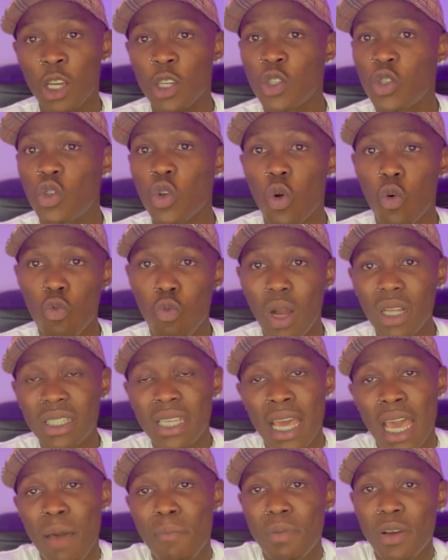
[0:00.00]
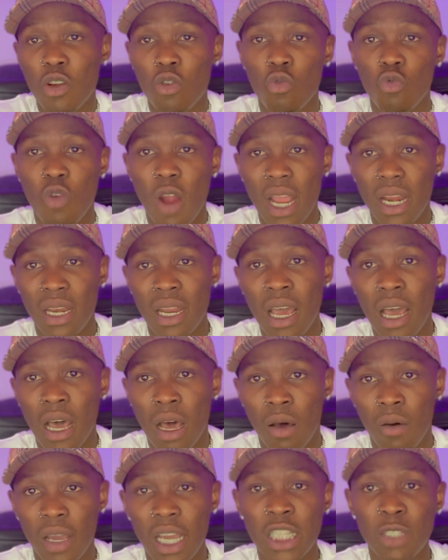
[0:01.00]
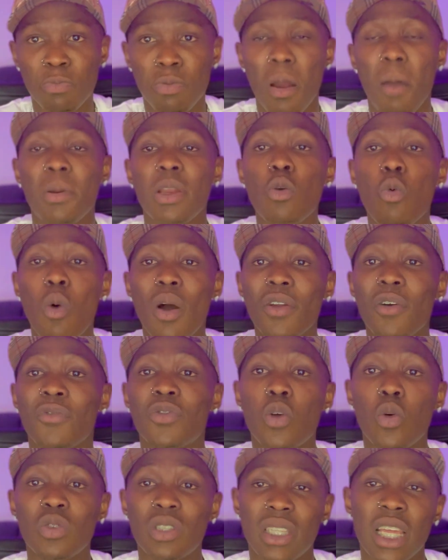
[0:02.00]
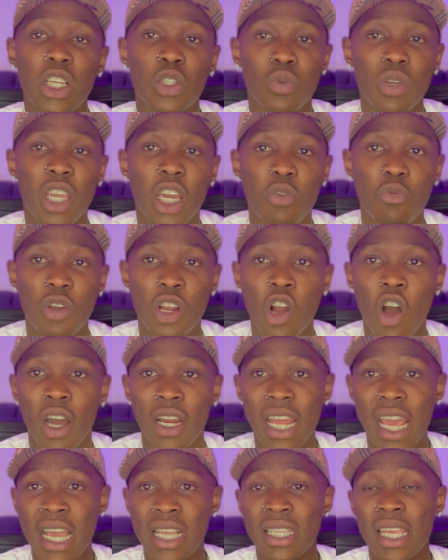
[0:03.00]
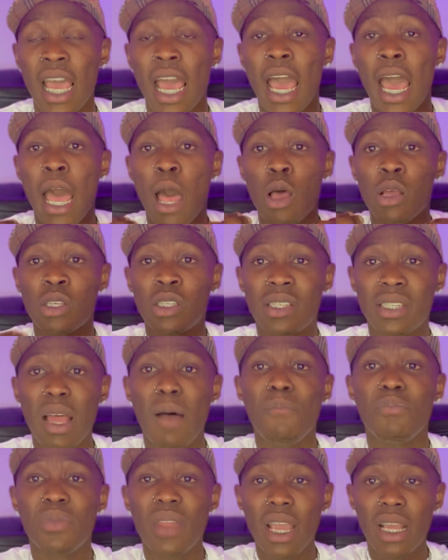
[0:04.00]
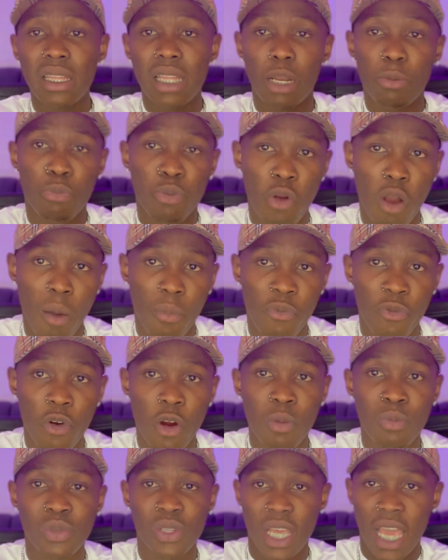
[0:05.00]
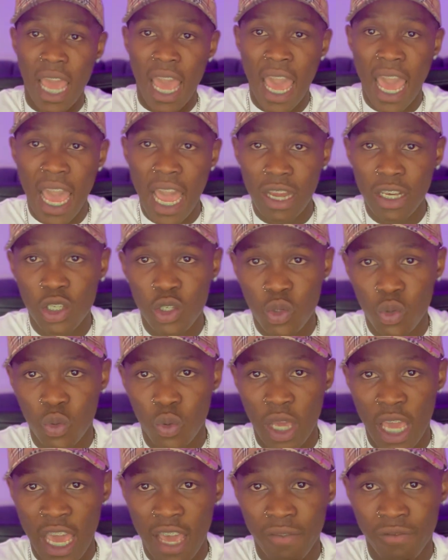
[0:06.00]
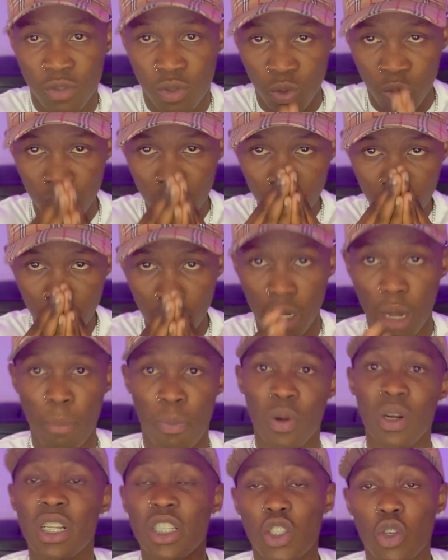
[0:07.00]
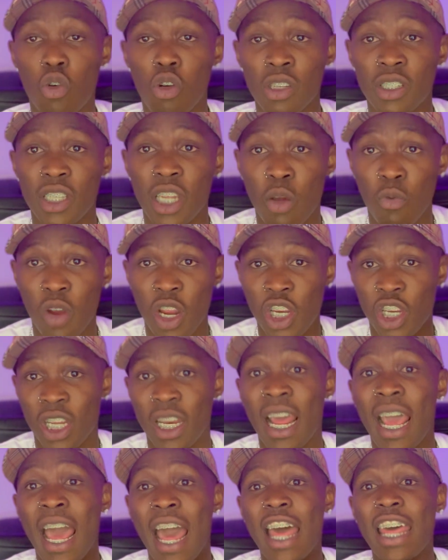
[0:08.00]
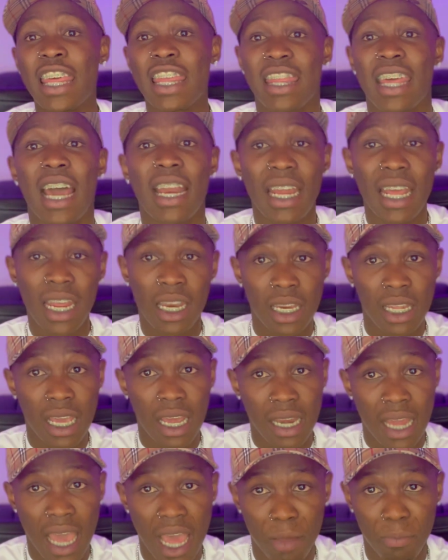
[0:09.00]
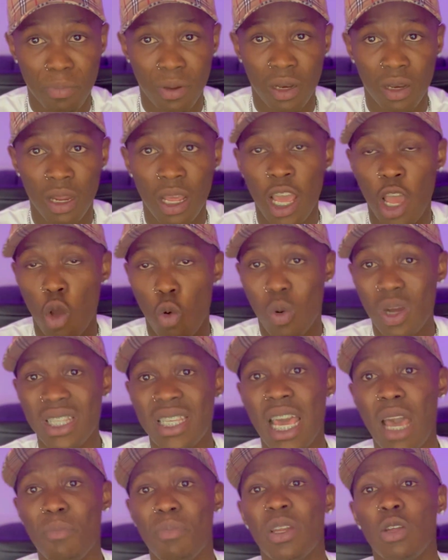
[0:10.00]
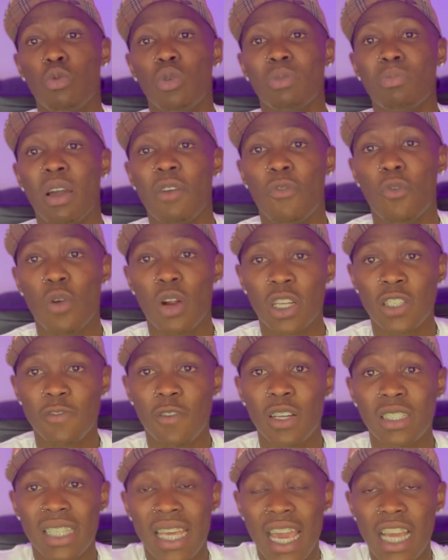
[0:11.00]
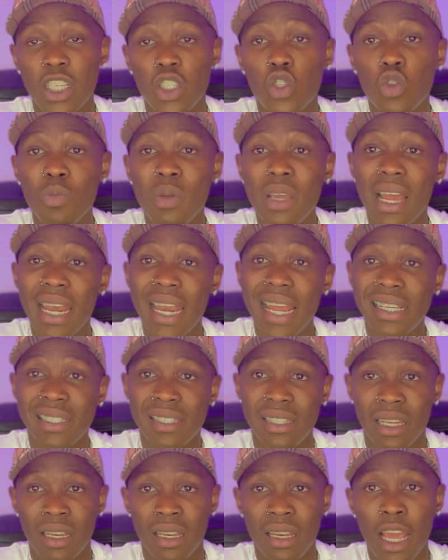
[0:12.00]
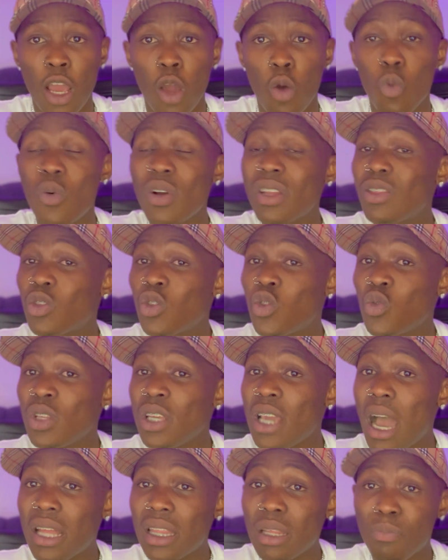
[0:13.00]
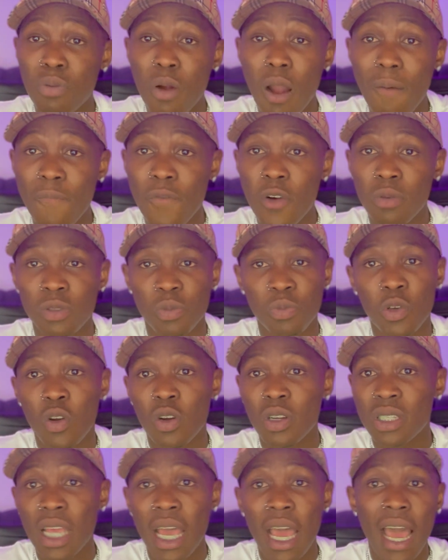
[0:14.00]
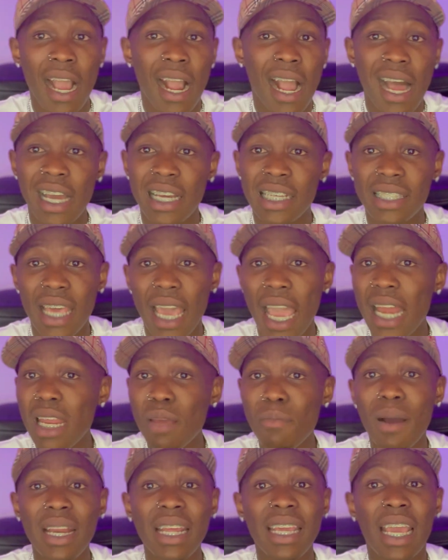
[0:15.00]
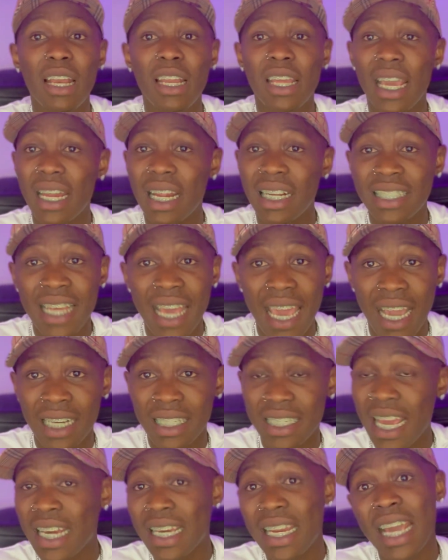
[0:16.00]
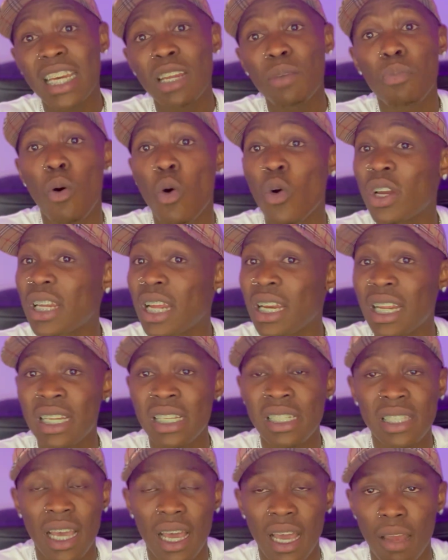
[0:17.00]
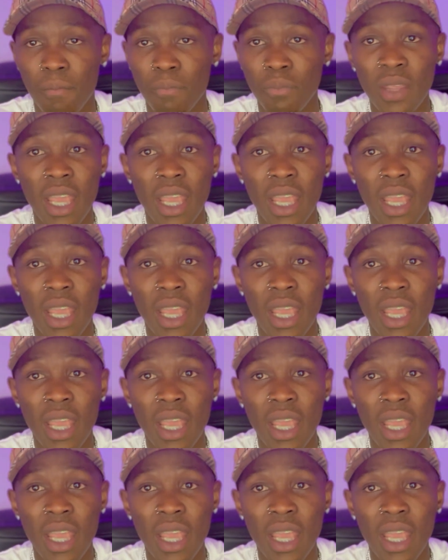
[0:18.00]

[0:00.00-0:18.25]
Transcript: So what's happening right now, it's probably one of those things we can regard as something that prop firms have to put into consideration that it can happen. What's happening with my Forex funds has to be a lesson to the other prop firms, because guys, anybody can get attacked at any point, at any time,